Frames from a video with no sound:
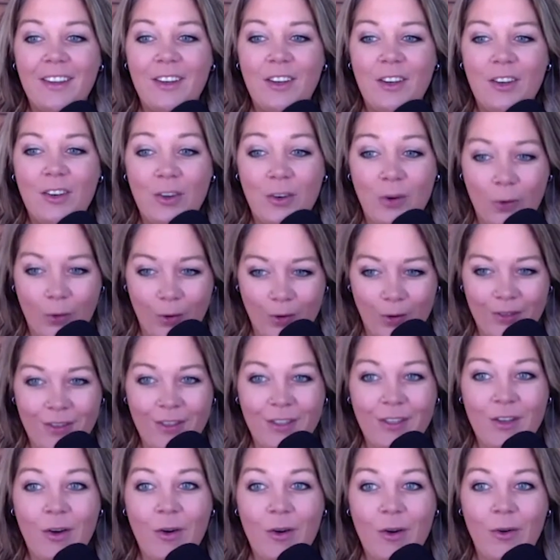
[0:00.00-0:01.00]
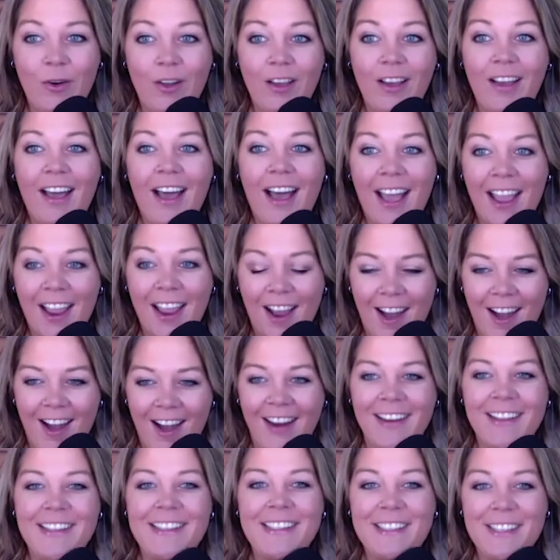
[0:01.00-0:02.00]
North Dakota. I
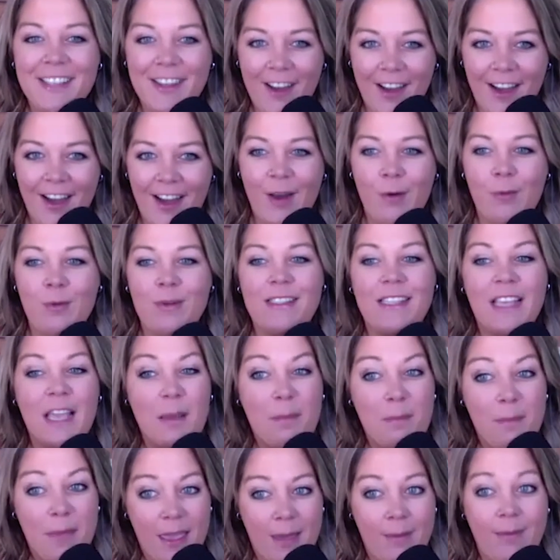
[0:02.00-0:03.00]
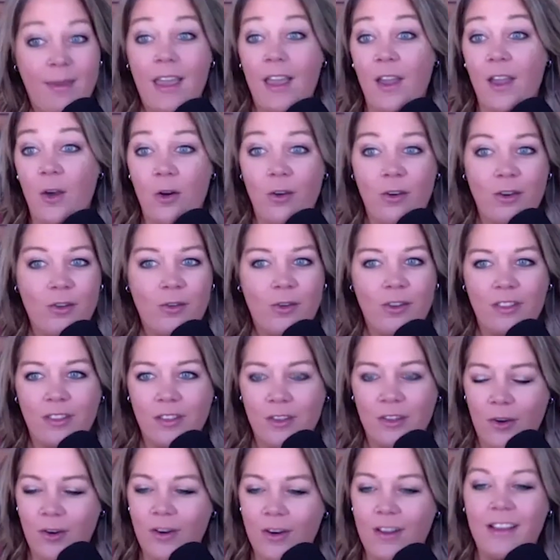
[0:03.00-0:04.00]
honest to God was like, maybe I go to North
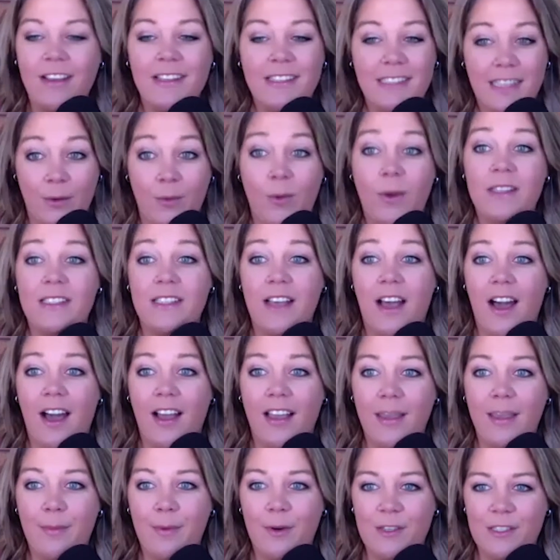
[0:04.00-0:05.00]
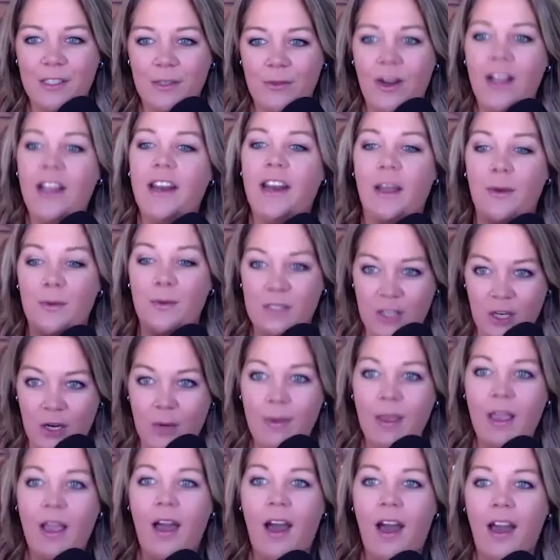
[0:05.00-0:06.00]
Dakota because I was a hockey person, right? And I was going to
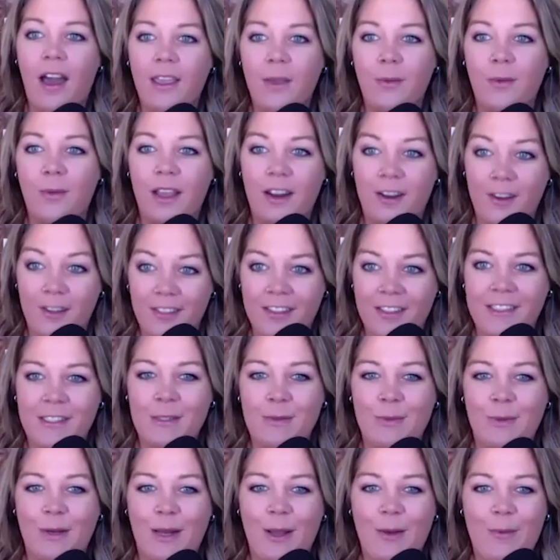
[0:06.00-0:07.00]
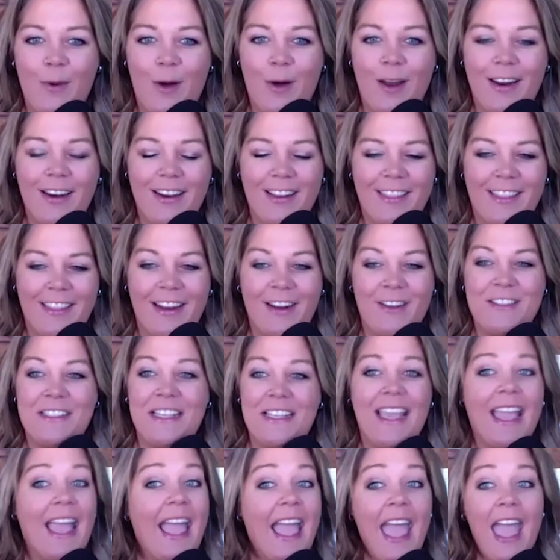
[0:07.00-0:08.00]
be a hockey writer and this is what I wanted. And then I was
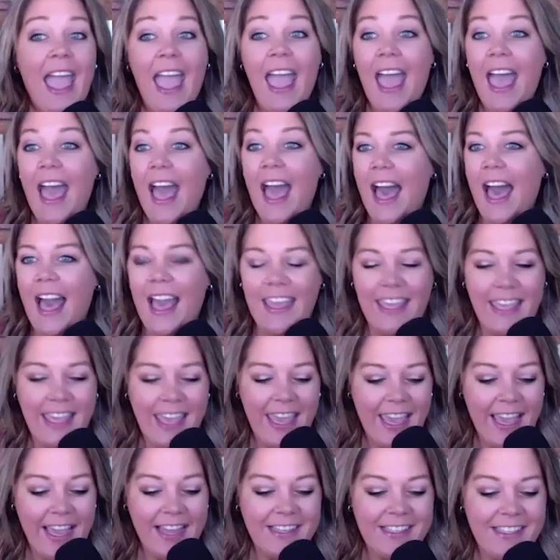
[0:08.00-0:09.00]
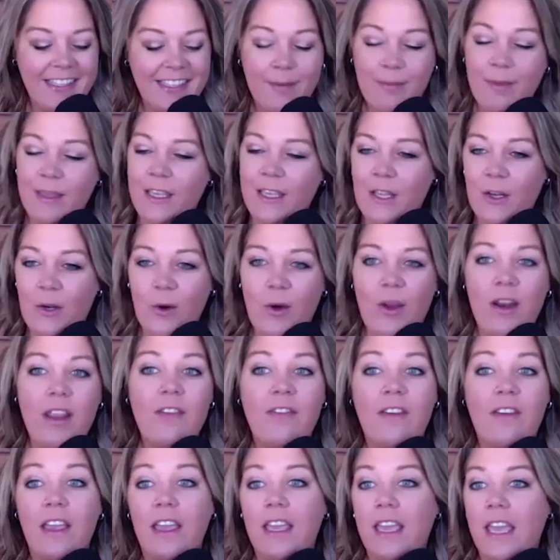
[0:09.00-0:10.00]
like, I can't. And I'm like, you know what?
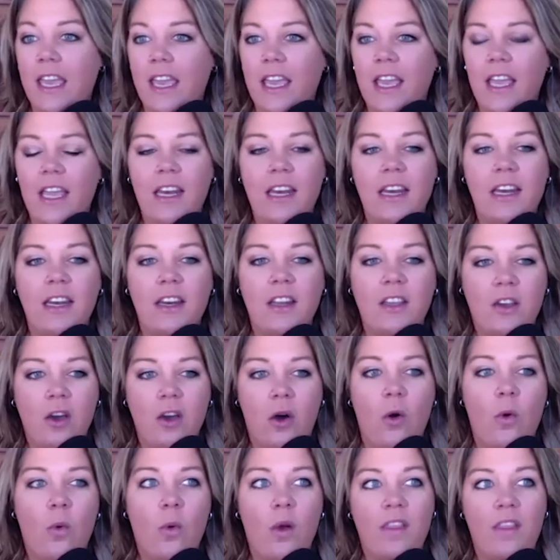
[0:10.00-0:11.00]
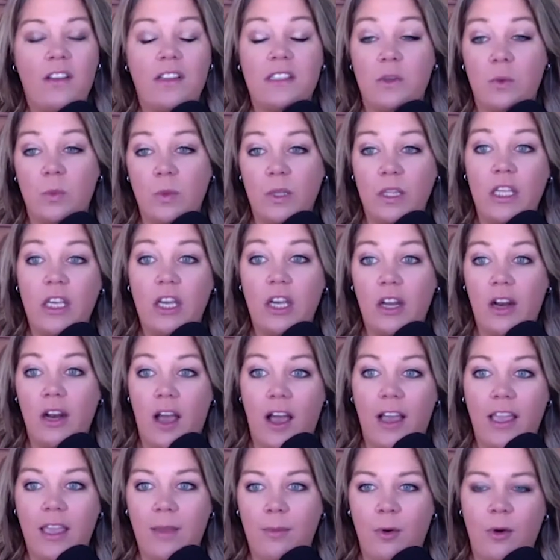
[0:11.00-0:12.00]
If I can't go where there's a really good
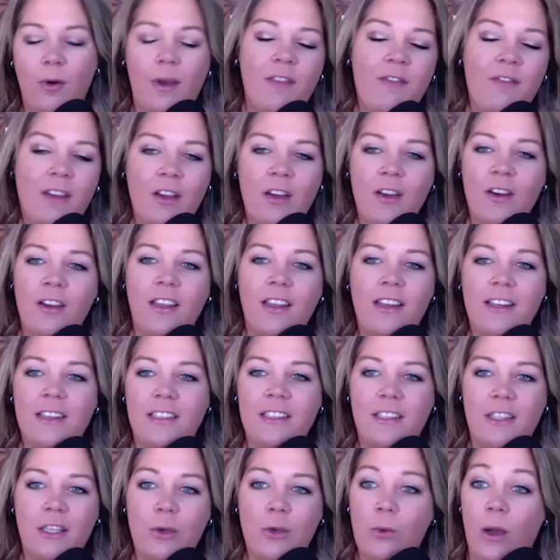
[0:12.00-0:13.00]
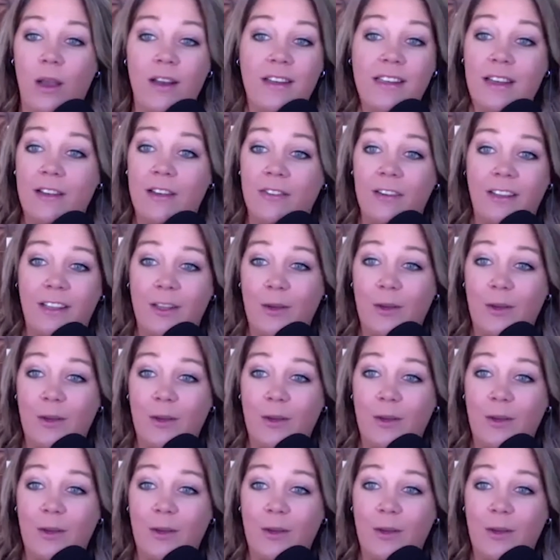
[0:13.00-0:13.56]
hockey pro, if I couldn't get into the U, I definitely